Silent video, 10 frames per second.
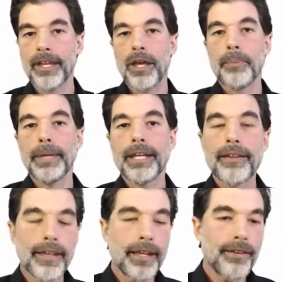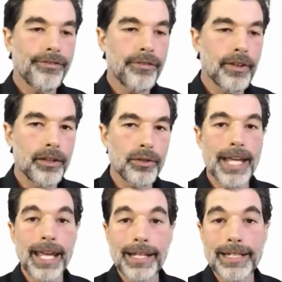because if you
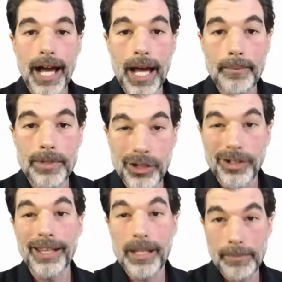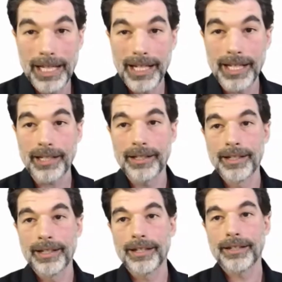take time during the meeting
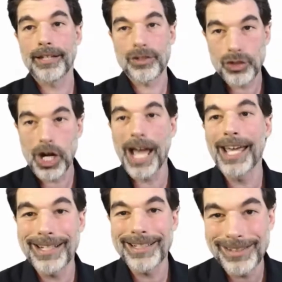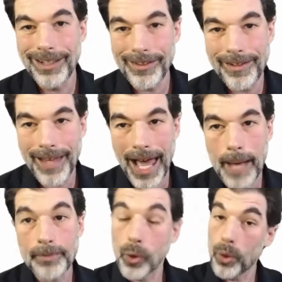to try and install these
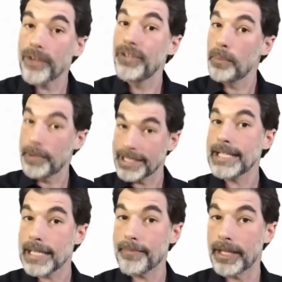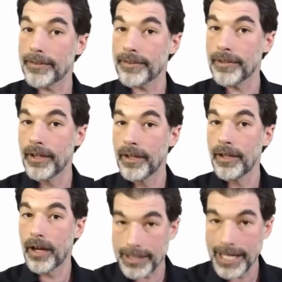apps, or if your participants
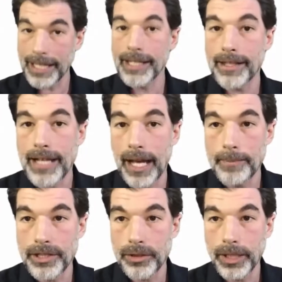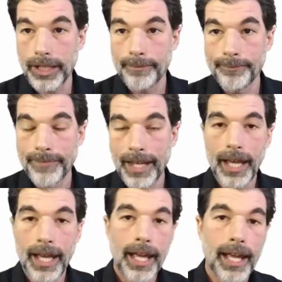are taking the time to do it,
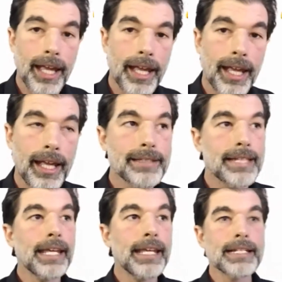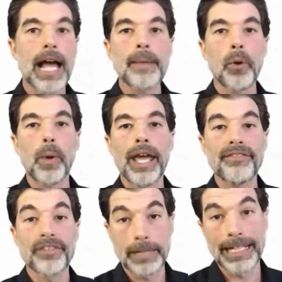it's taking time away
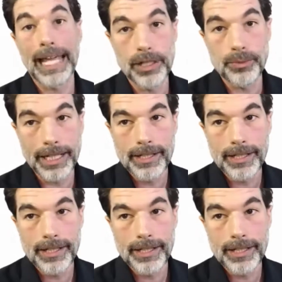from engagement.